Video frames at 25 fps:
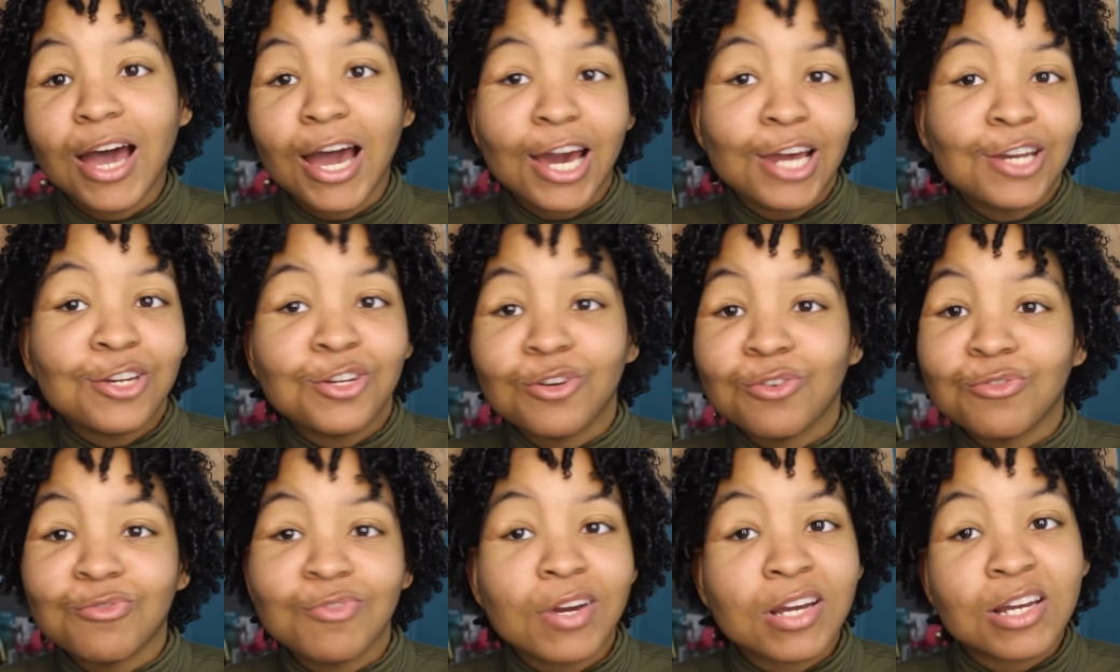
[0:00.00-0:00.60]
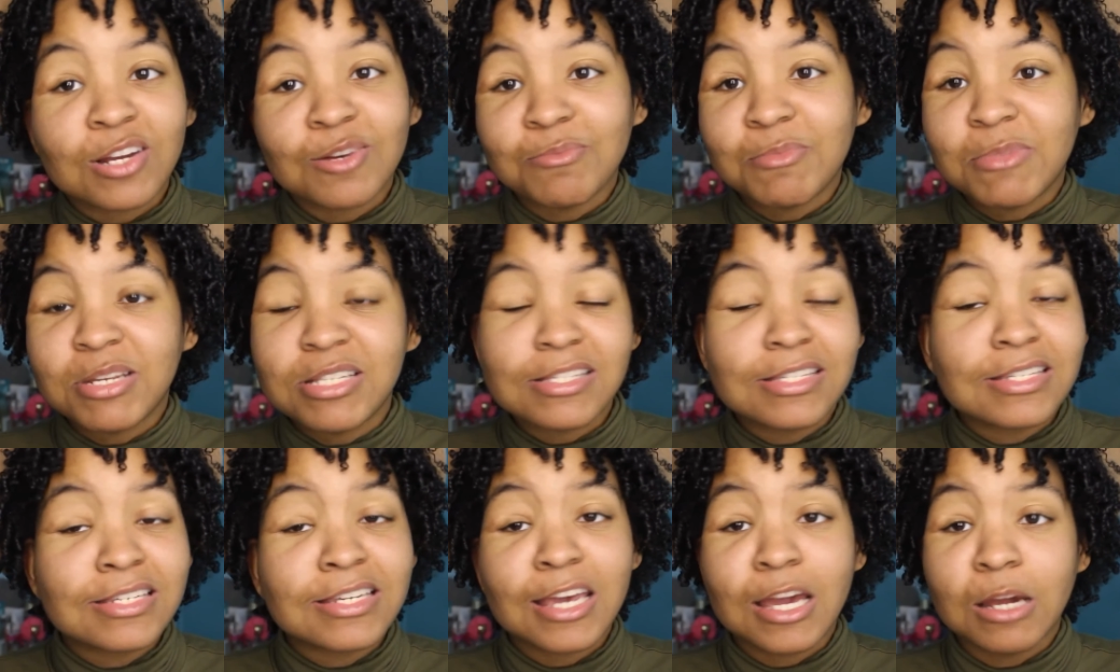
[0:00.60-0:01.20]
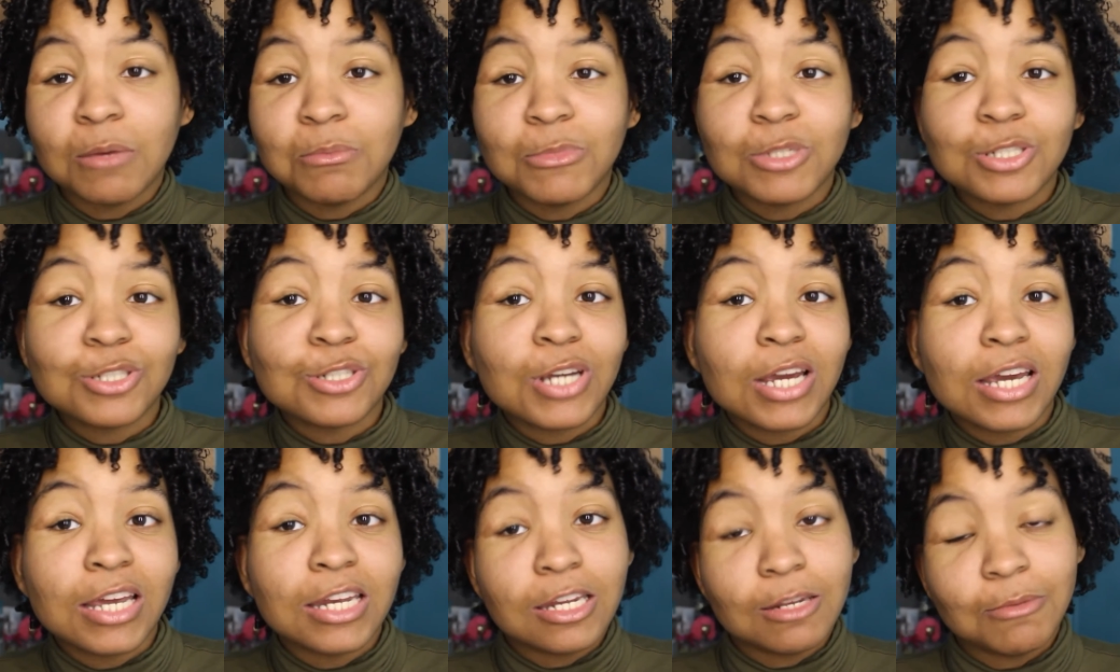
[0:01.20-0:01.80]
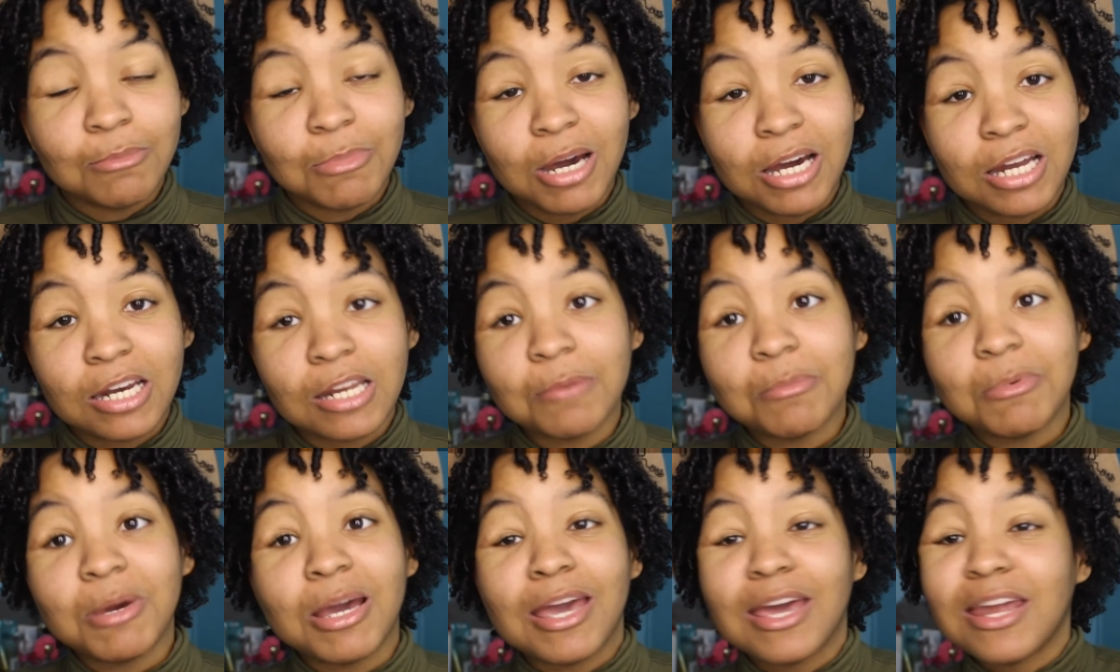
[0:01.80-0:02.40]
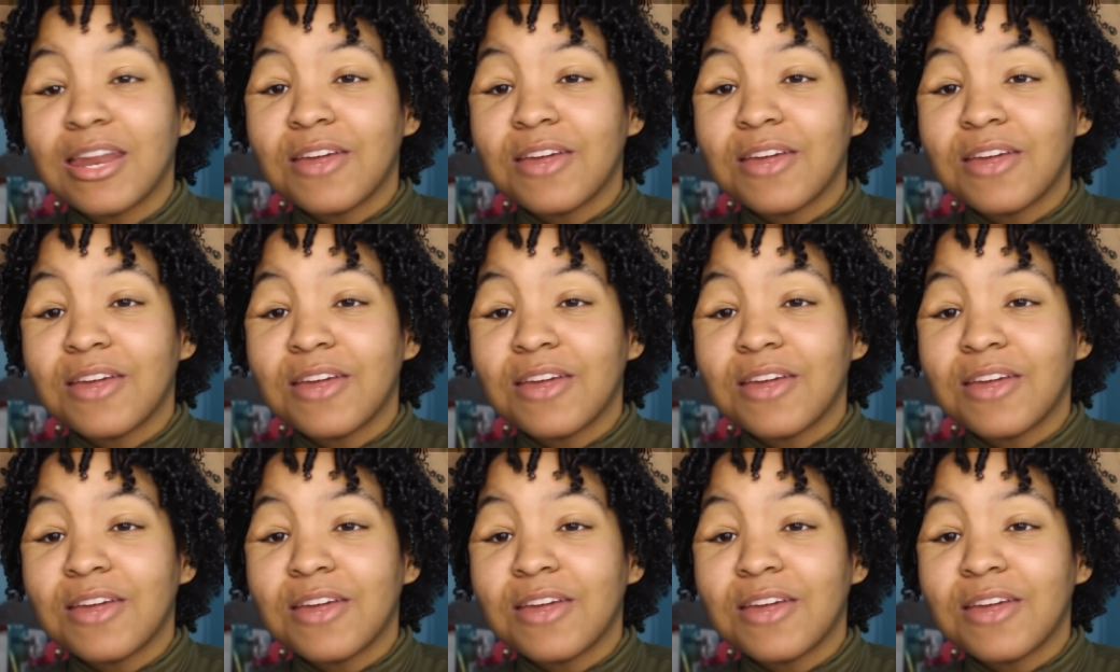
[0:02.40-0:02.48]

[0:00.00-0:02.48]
I don't recommend this camera to anybody, but